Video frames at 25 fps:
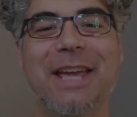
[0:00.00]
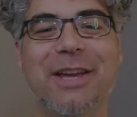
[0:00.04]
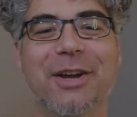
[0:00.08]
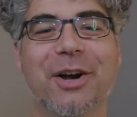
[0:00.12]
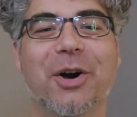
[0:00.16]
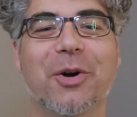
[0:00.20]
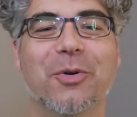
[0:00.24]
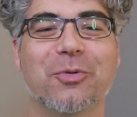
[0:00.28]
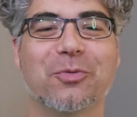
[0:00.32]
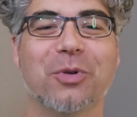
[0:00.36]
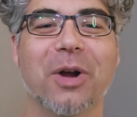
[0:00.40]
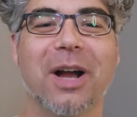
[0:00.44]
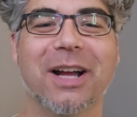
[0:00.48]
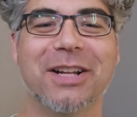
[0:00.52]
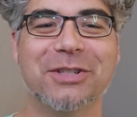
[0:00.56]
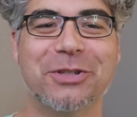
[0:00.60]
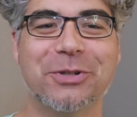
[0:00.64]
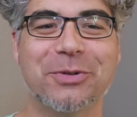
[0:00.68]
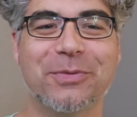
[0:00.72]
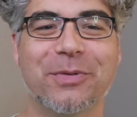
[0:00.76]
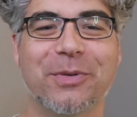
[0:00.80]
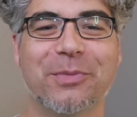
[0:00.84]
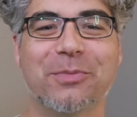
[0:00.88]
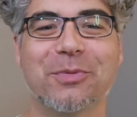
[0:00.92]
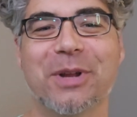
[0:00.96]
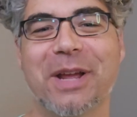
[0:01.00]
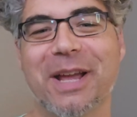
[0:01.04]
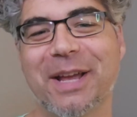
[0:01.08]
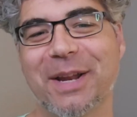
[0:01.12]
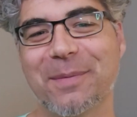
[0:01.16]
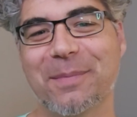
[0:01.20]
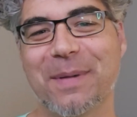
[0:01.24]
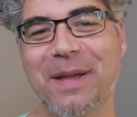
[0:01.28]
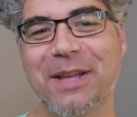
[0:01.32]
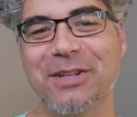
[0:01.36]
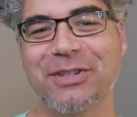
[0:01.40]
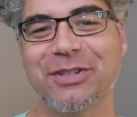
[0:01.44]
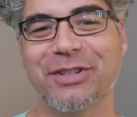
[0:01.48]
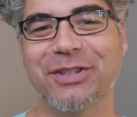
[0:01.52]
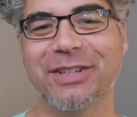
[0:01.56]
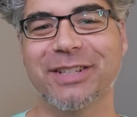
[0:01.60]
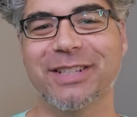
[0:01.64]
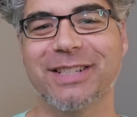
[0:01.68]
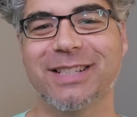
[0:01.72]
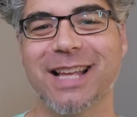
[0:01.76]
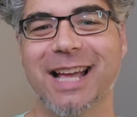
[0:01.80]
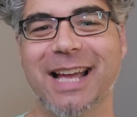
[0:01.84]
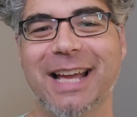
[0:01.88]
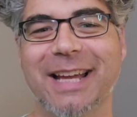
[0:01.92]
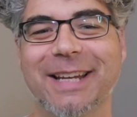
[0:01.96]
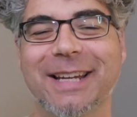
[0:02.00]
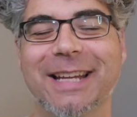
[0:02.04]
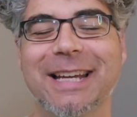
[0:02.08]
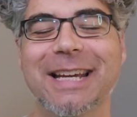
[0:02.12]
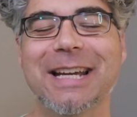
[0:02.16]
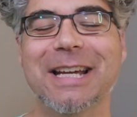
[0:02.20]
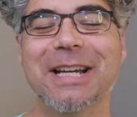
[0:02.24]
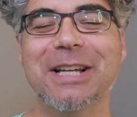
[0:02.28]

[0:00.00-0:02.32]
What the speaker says: all, Roger from Reanimation Design.